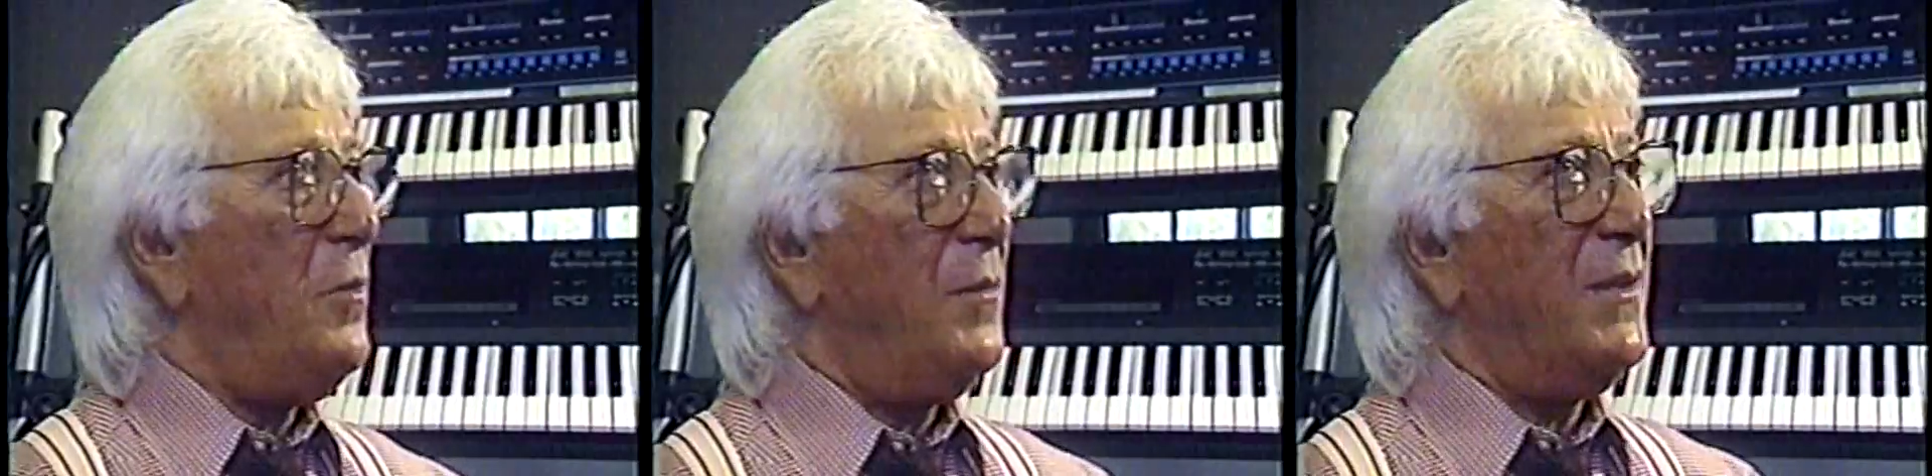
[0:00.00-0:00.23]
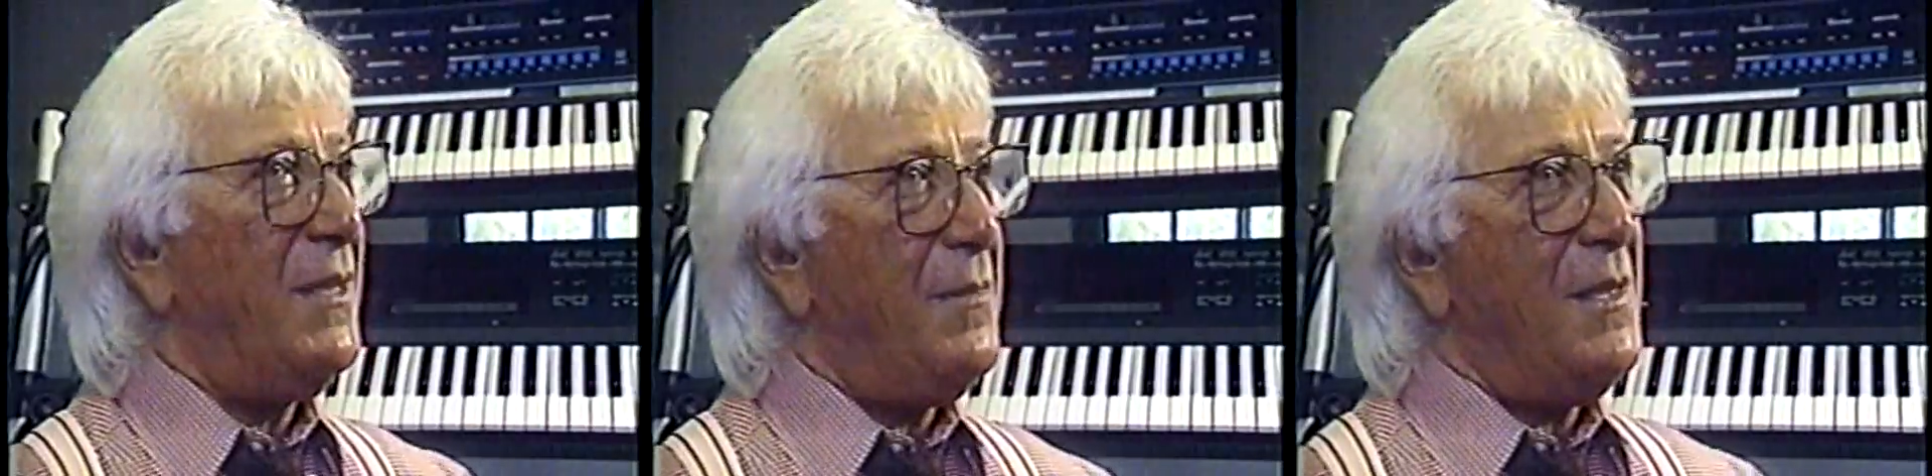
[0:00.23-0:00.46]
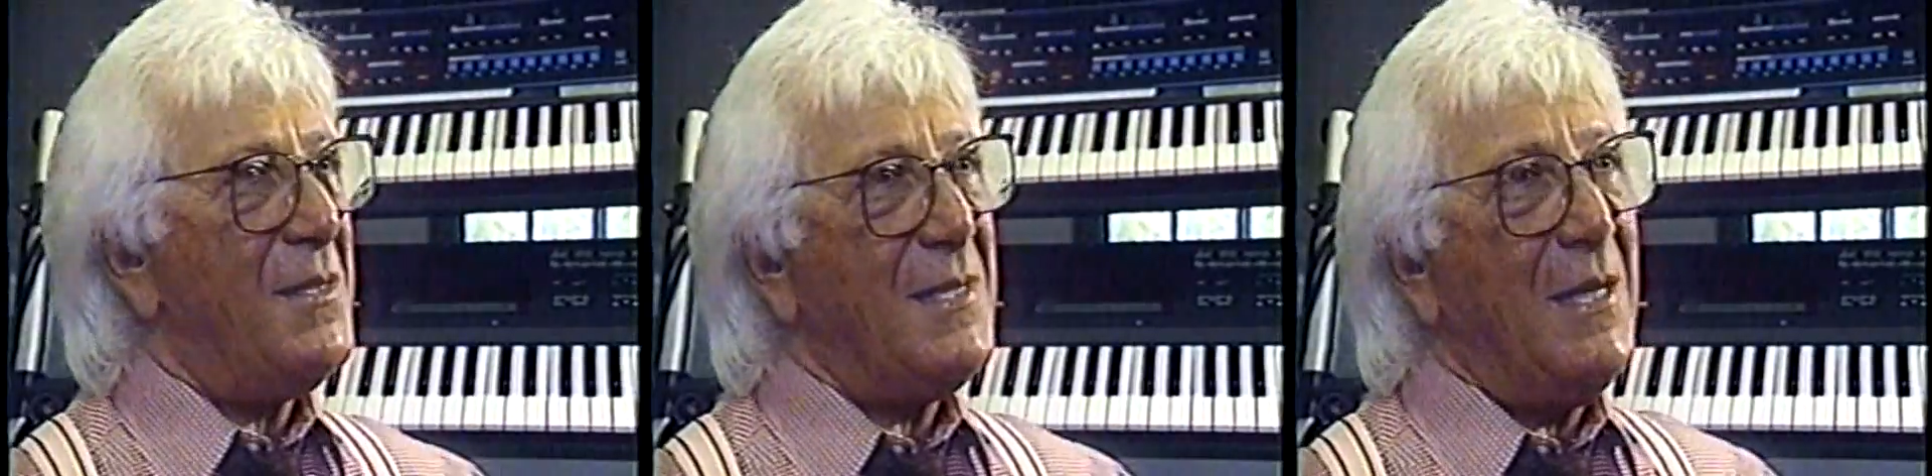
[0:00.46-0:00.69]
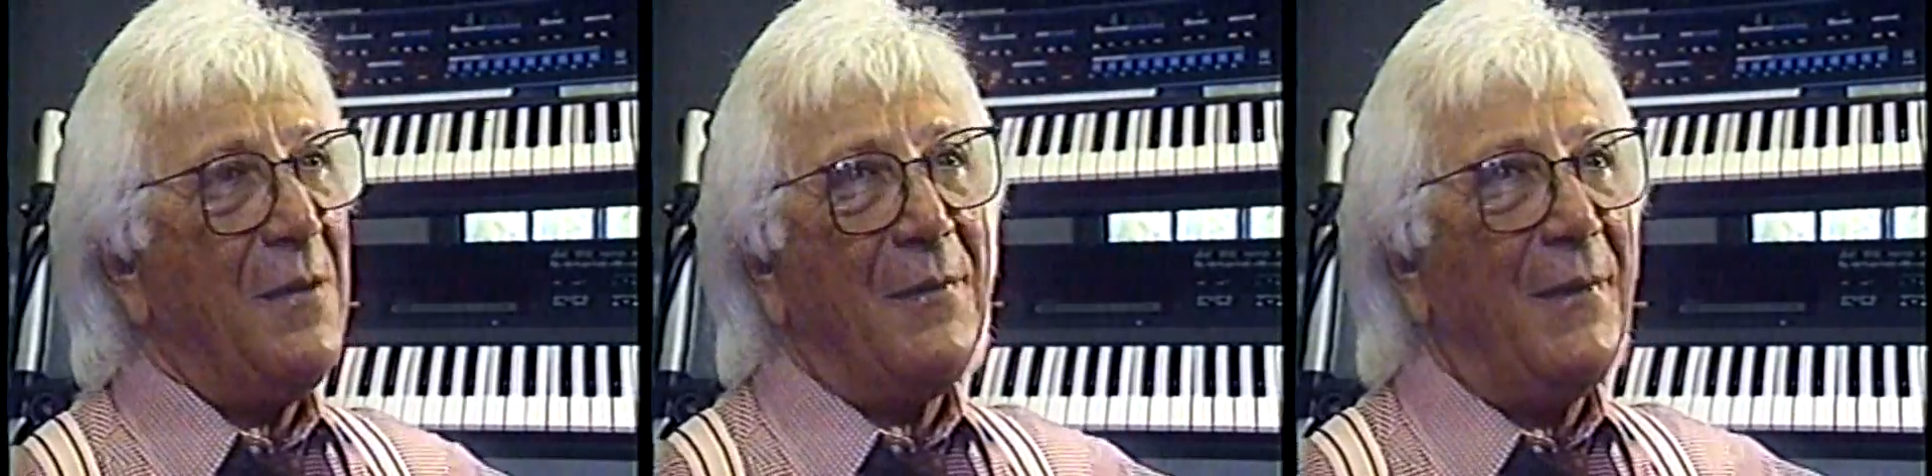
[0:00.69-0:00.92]
well, give me a
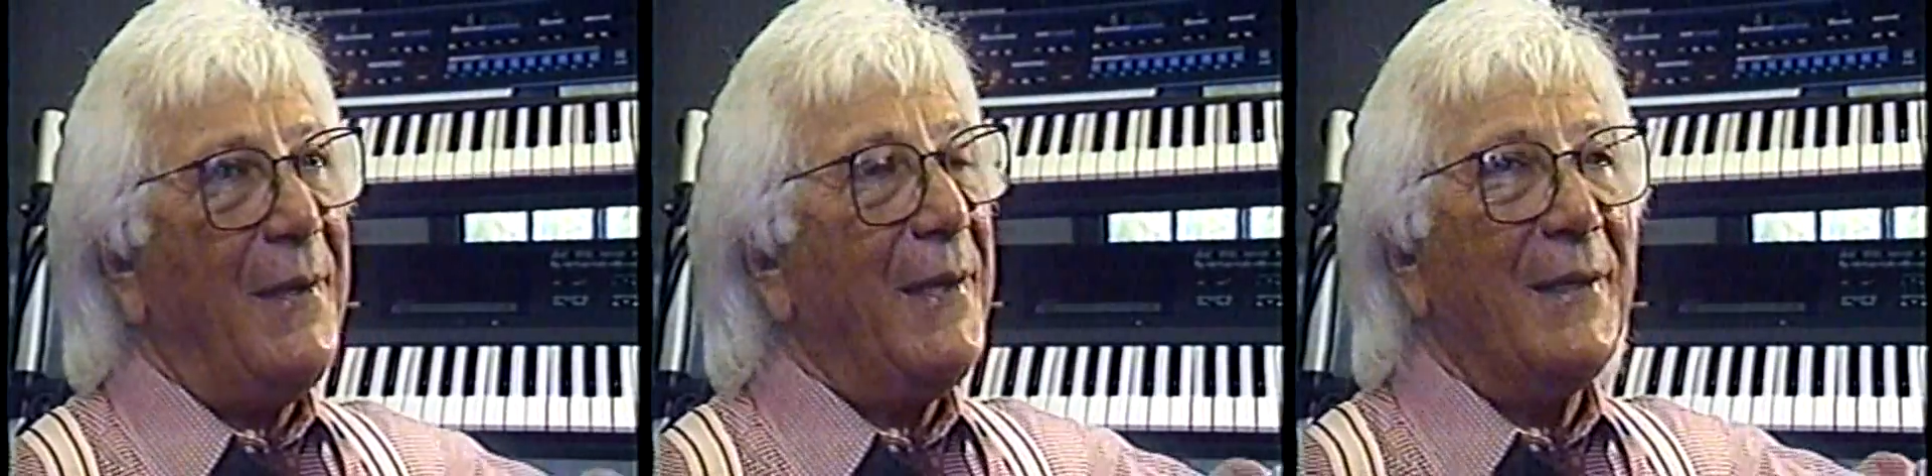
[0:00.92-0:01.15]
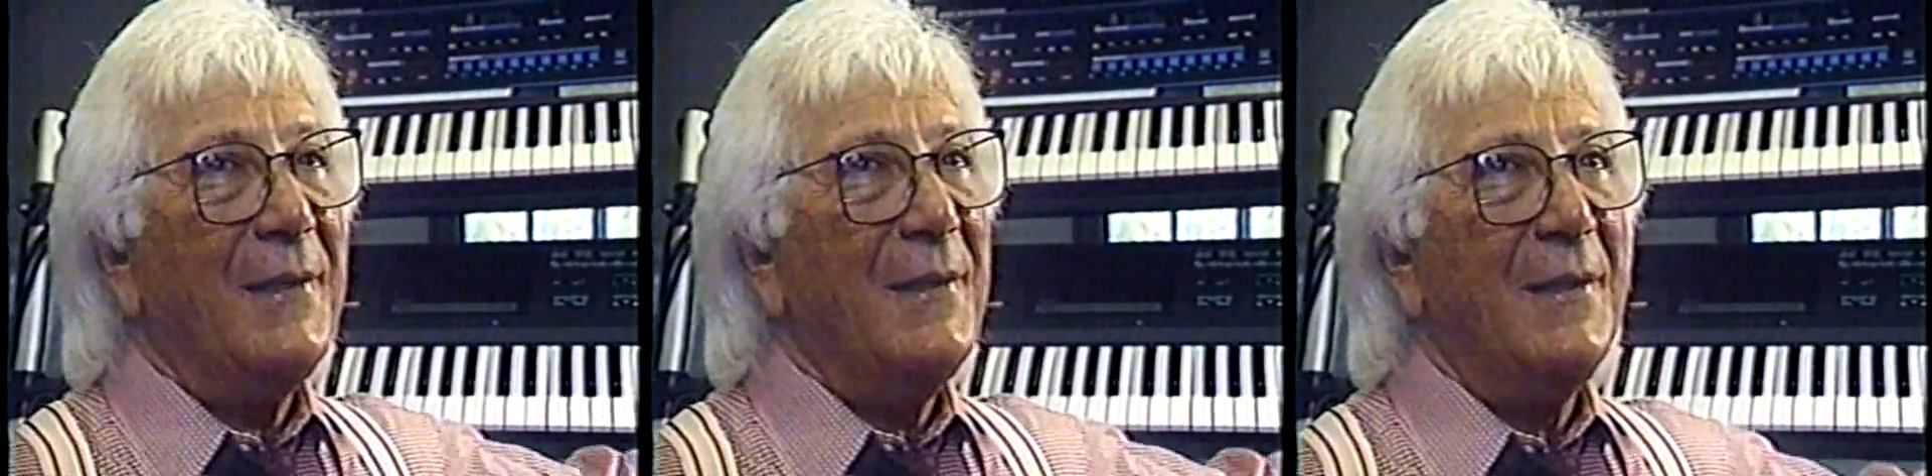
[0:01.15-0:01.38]
sound like